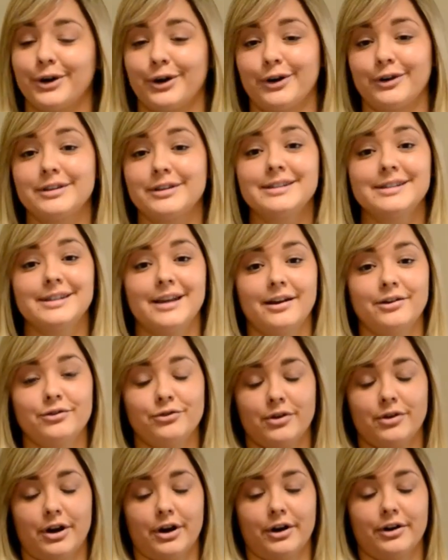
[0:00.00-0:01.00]
Earth's
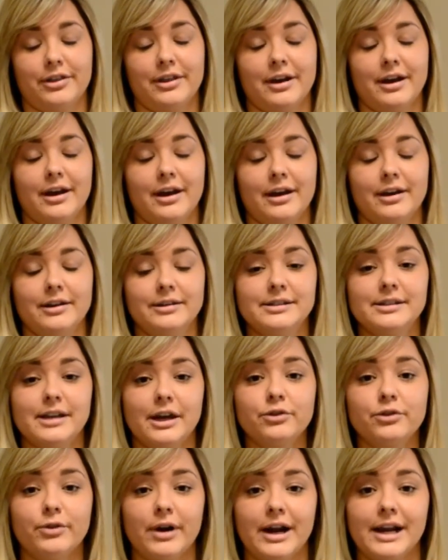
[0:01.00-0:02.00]

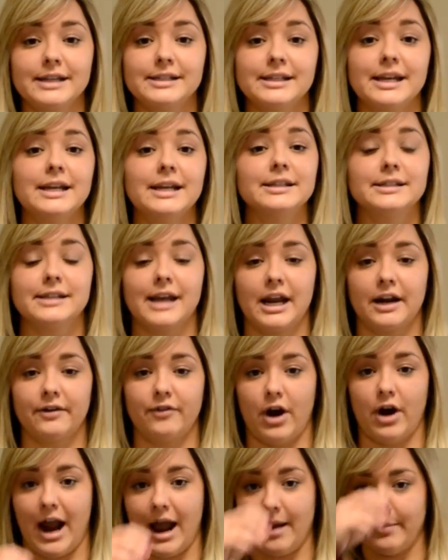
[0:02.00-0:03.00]
sun rays inside of
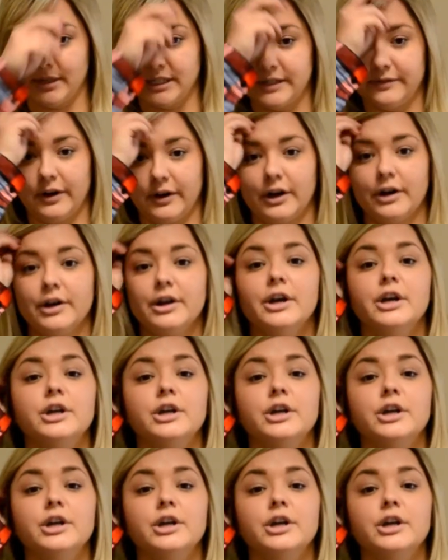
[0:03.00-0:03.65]
our atmosphere.